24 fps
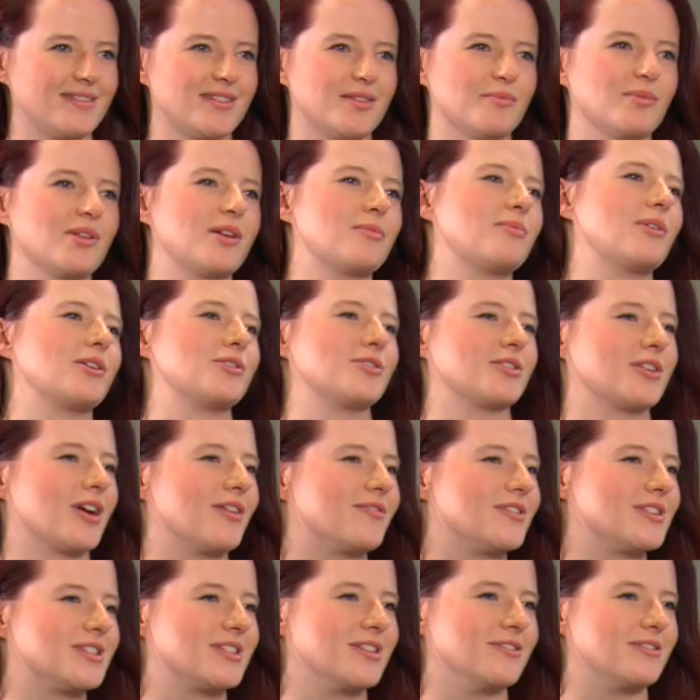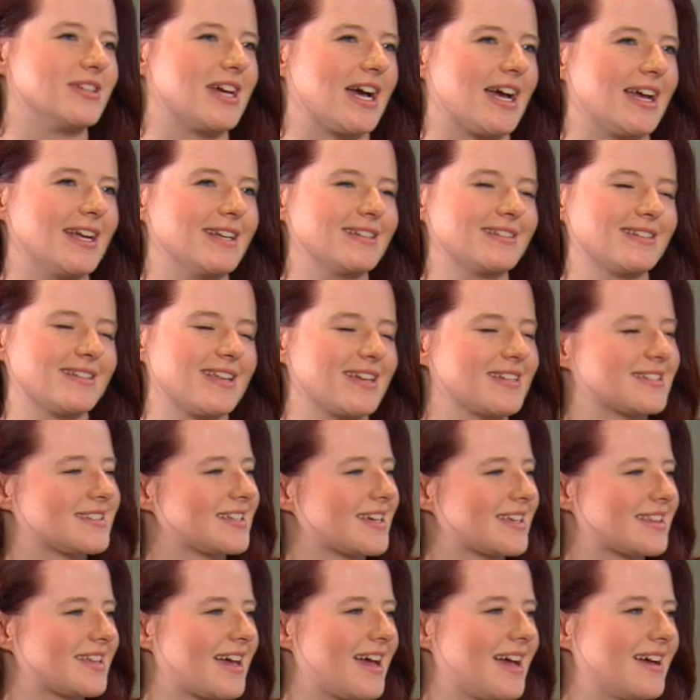the blood pressure cuff is too tight, things
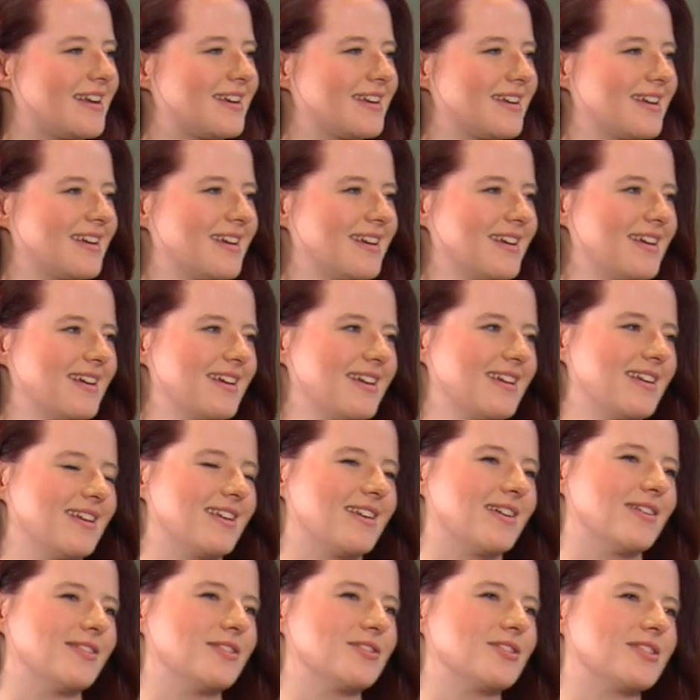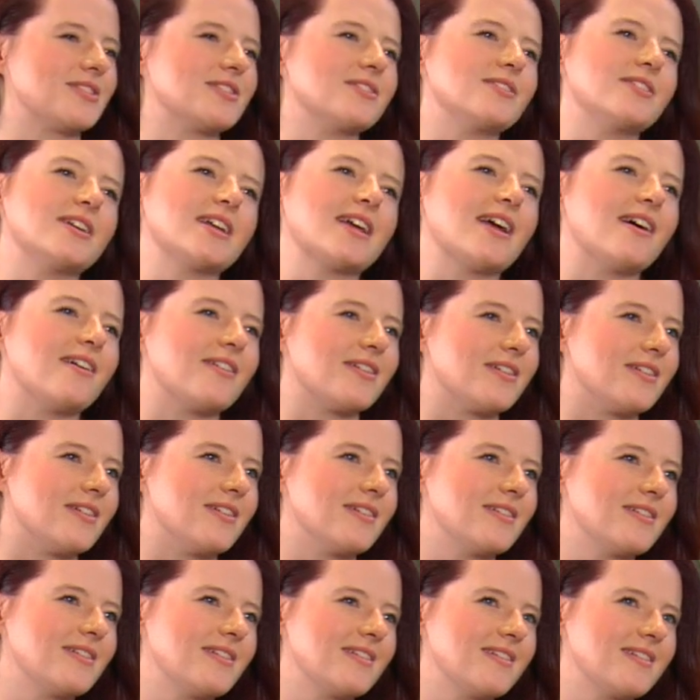like that, you know, and just learning how
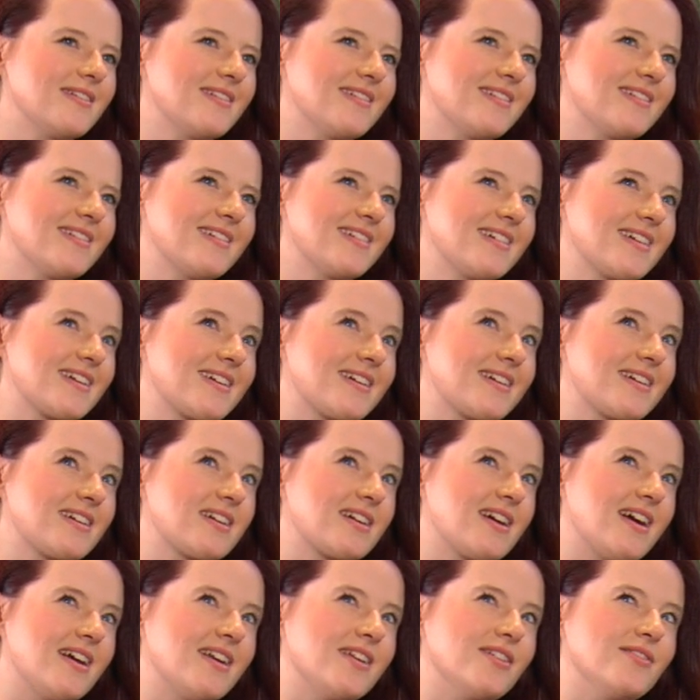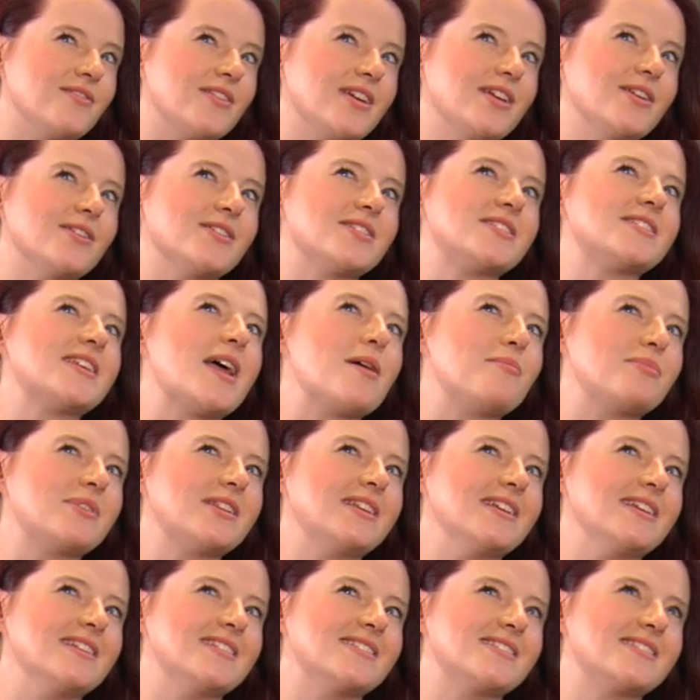to kind of
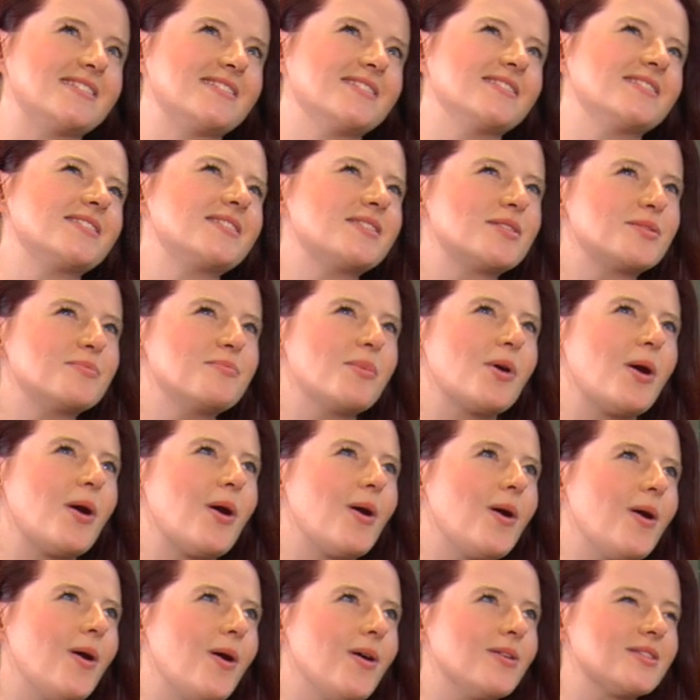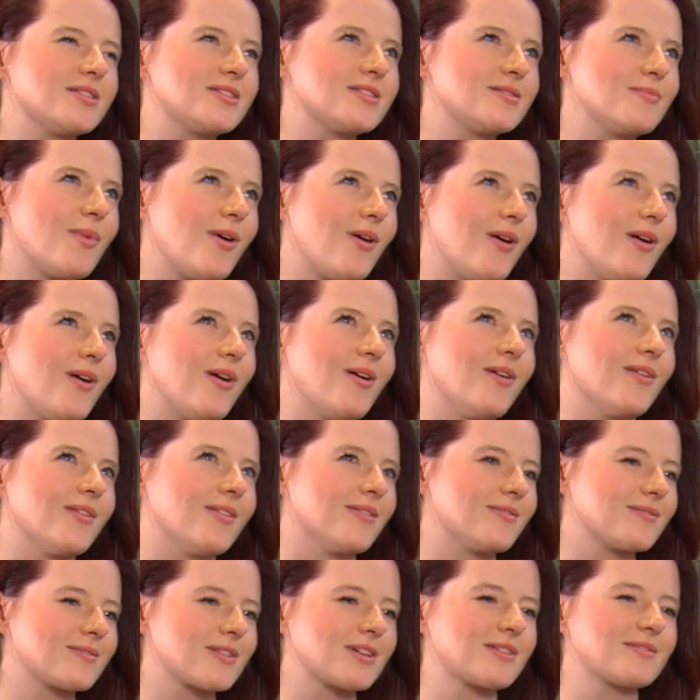intercept these
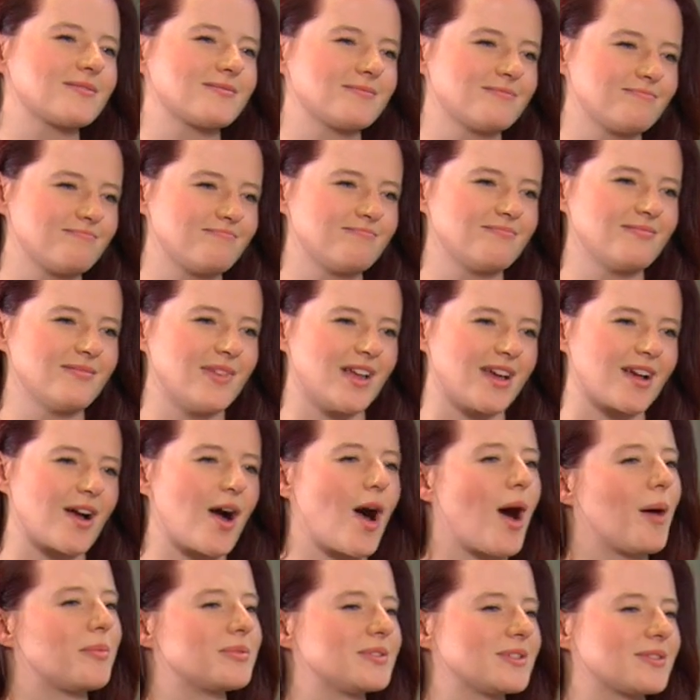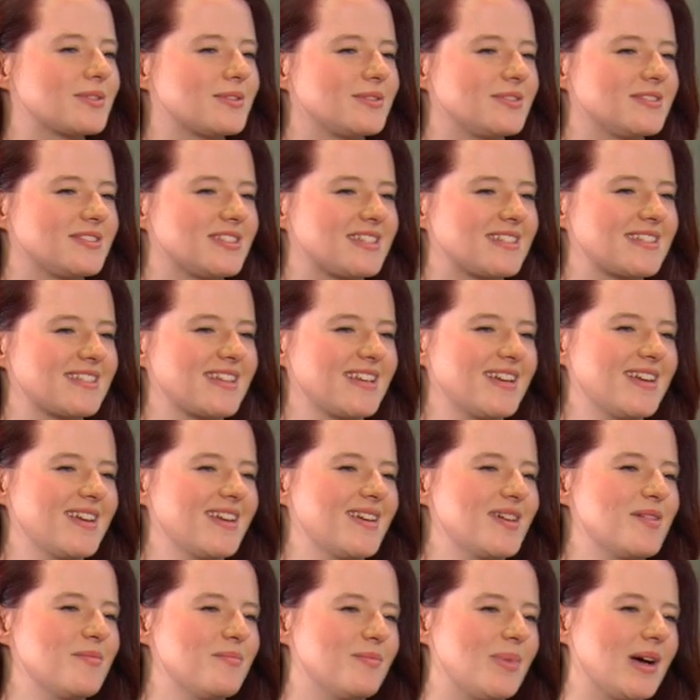small, like obstacles,
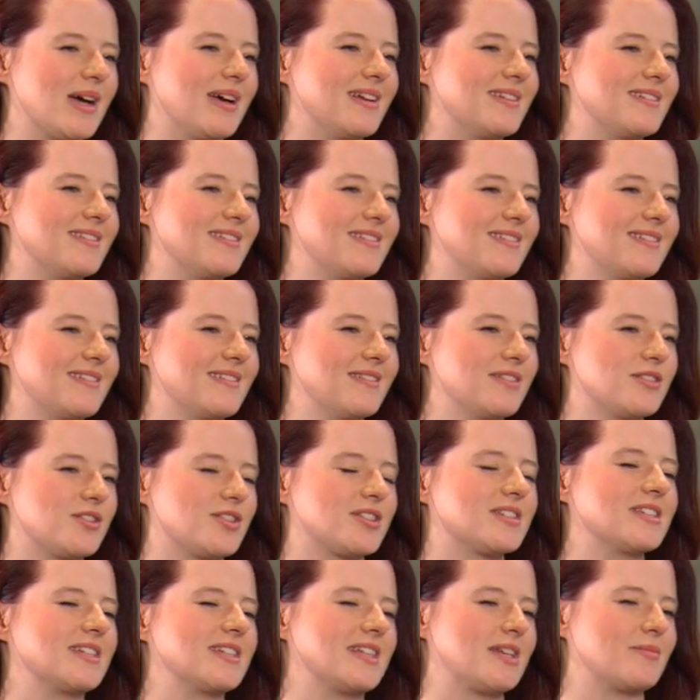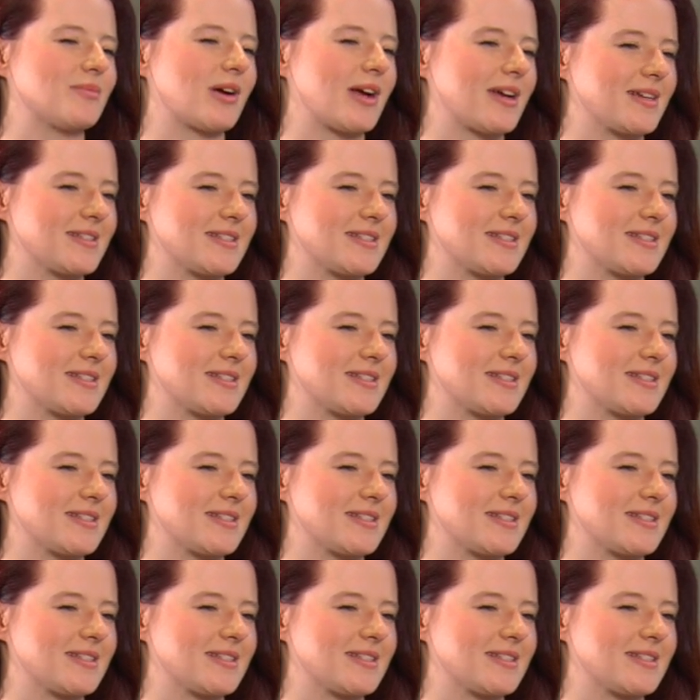but just leading by